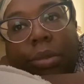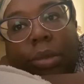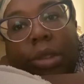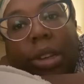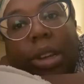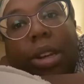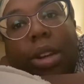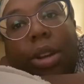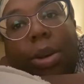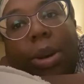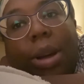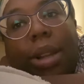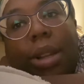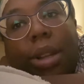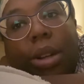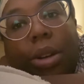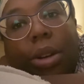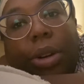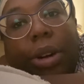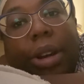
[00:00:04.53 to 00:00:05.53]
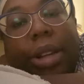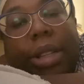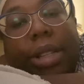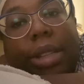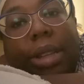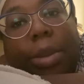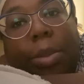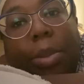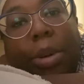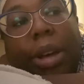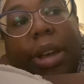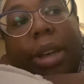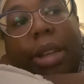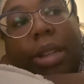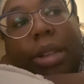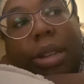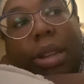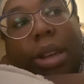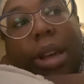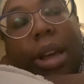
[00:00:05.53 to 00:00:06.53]
I know I look crazy, but
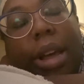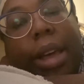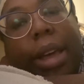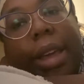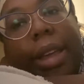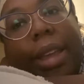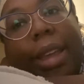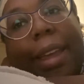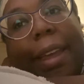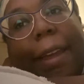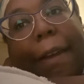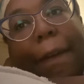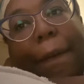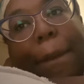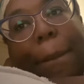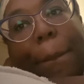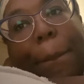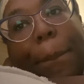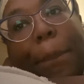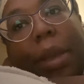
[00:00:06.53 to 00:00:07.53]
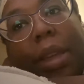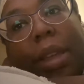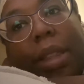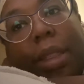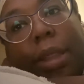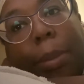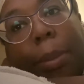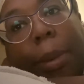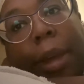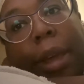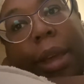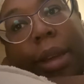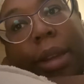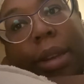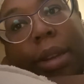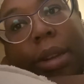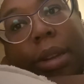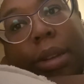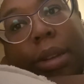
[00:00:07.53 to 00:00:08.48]
I am in the bed.